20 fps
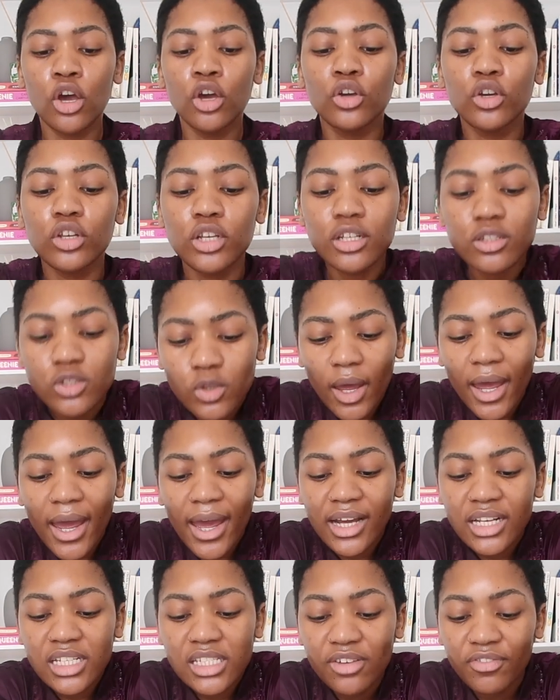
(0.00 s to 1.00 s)
You need to
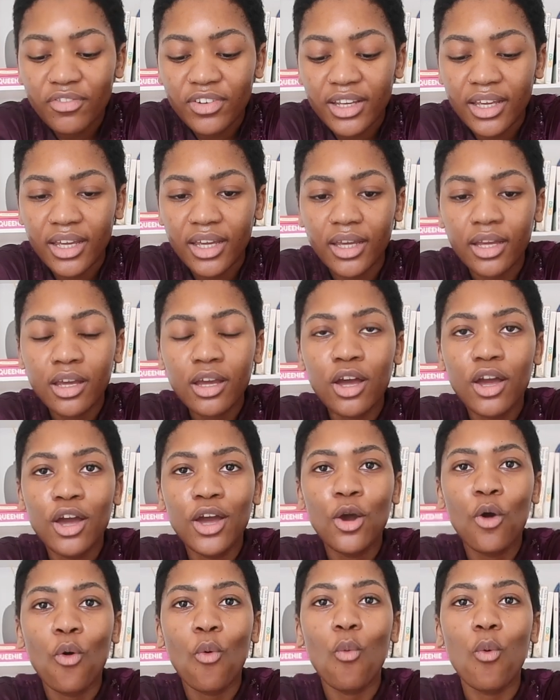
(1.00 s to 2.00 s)
actively
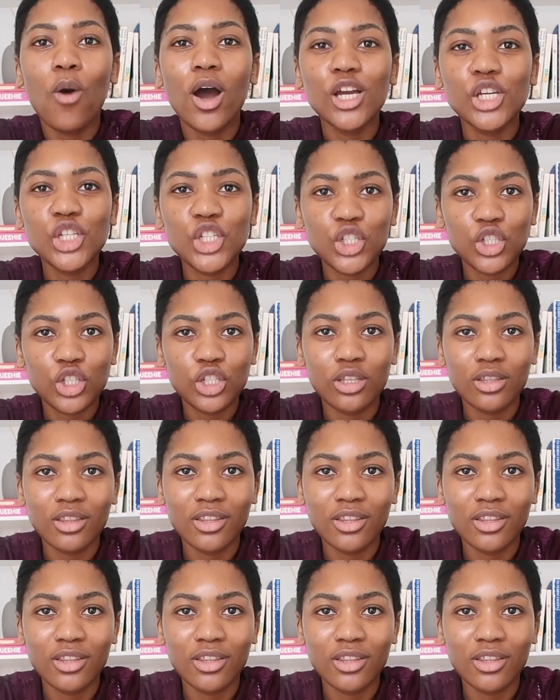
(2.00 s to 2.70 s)
wash